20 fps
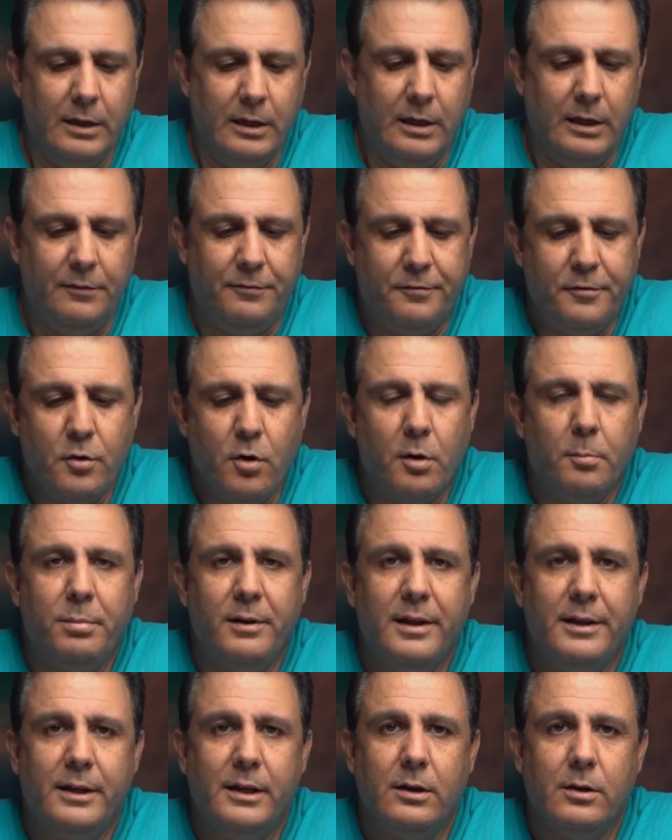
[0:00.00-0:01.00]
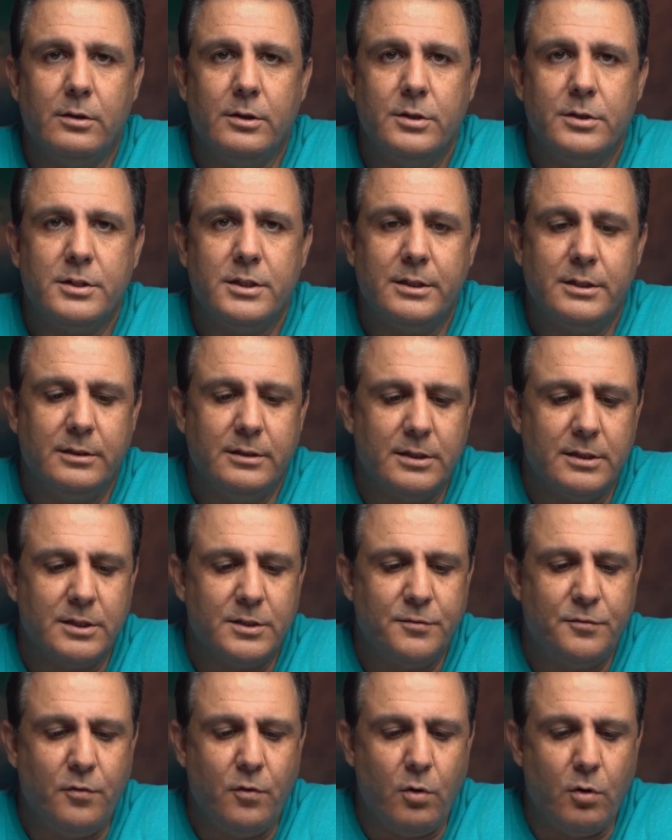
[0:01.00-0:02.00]
If you are planning on using
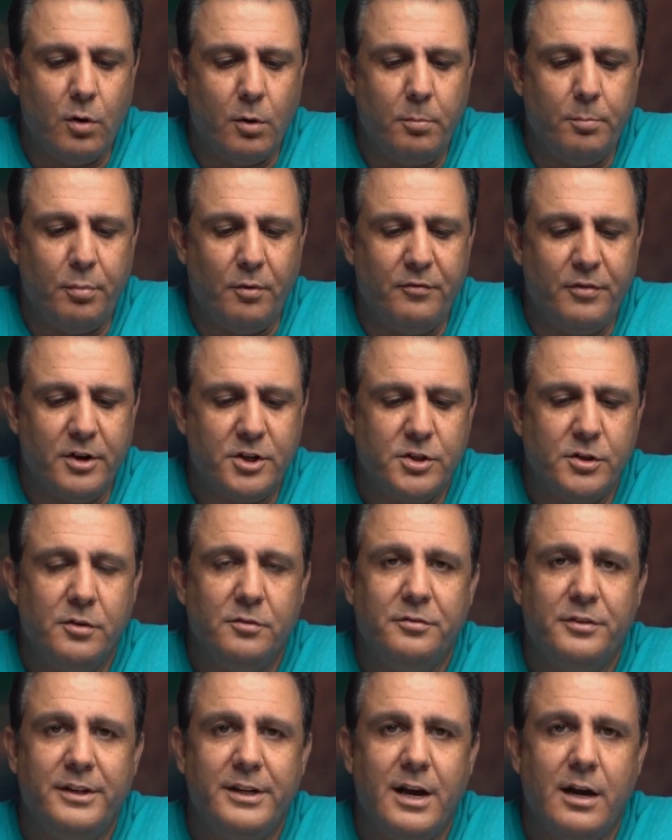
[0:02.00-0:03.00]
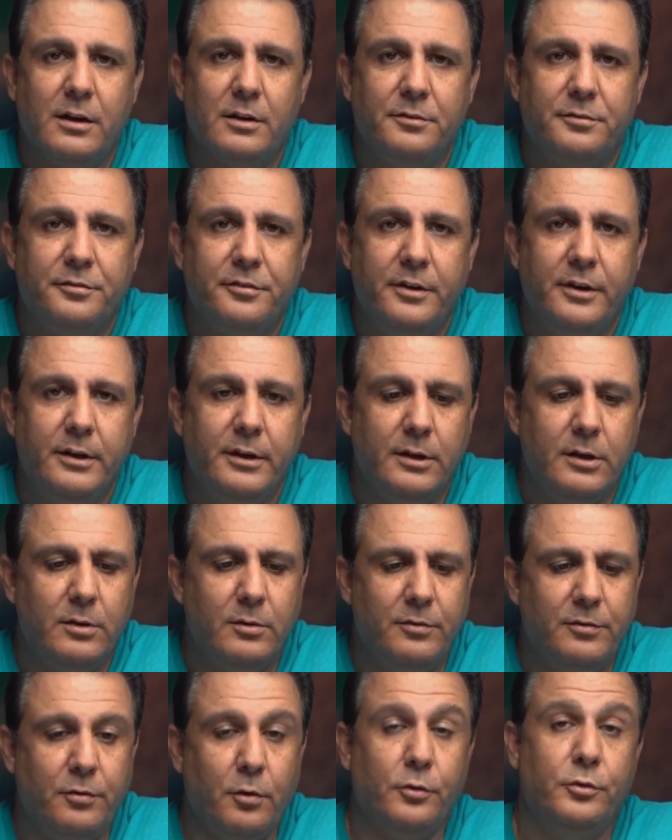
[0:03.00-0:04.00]
this for professional videography,
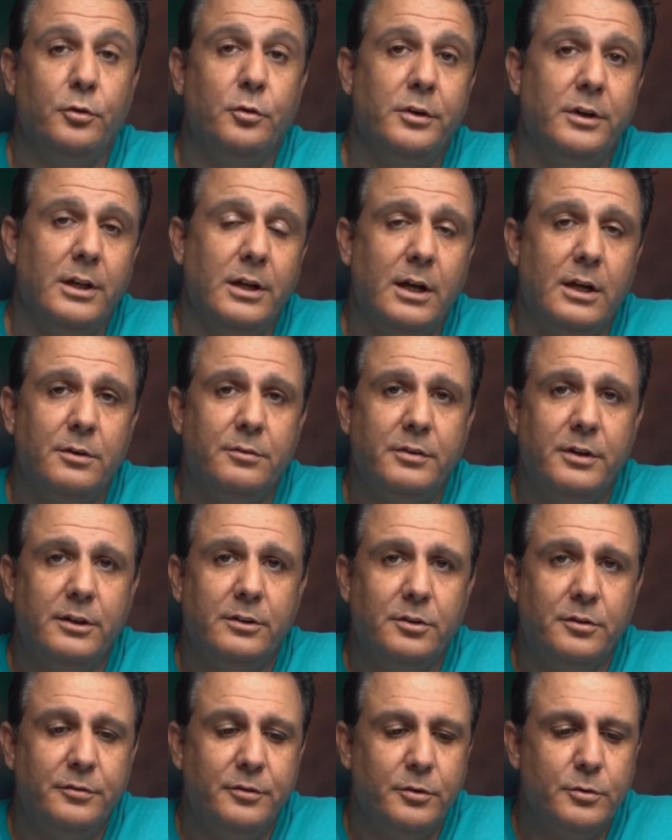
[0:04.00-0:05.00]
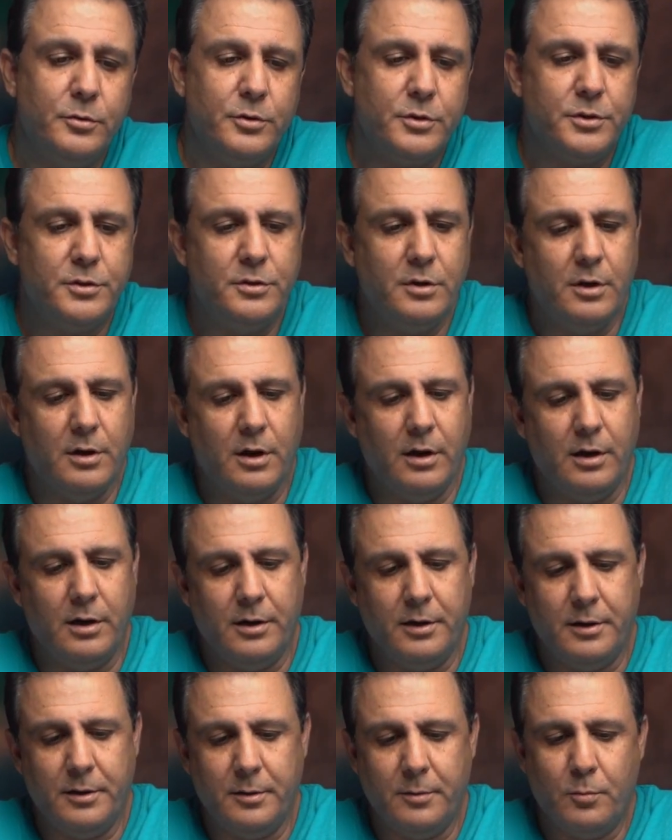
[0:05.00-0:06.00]
for doing a lot of interviews,
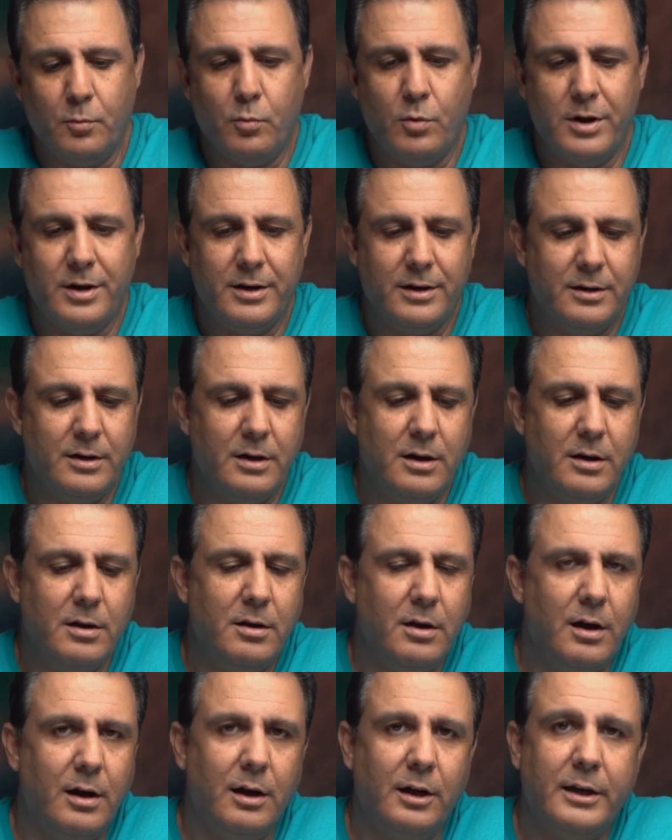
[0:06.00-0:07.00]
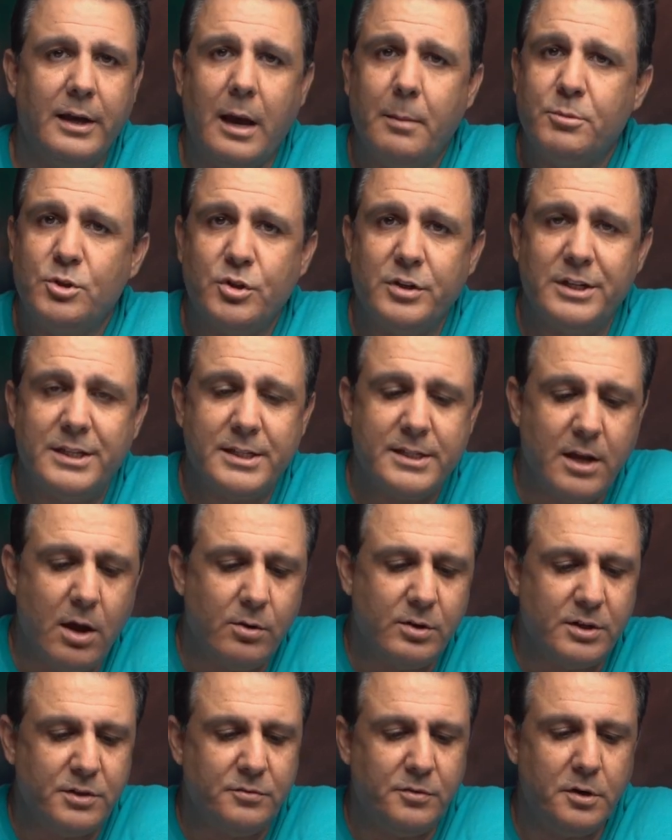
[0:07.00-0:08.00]
when capturing
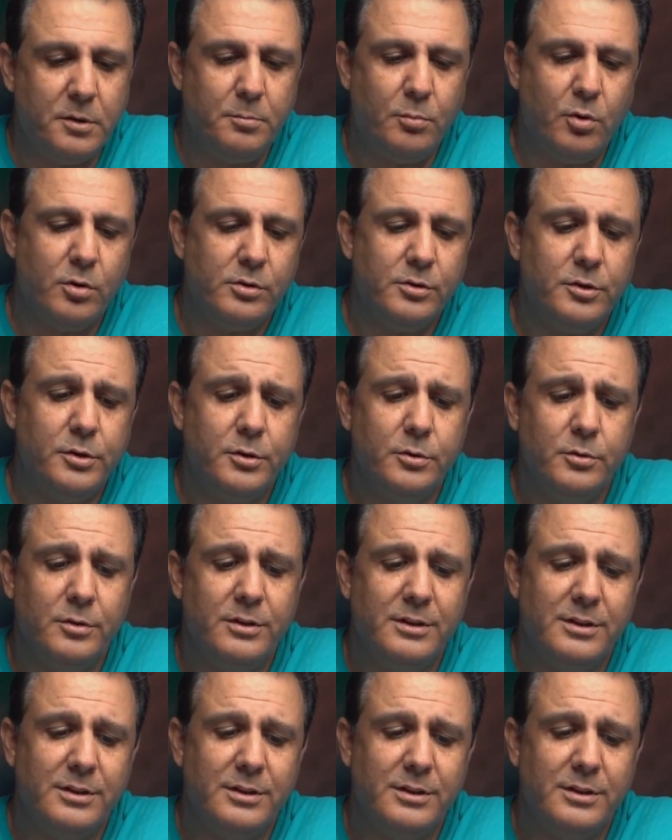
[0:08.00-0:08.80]
sound is very important to you,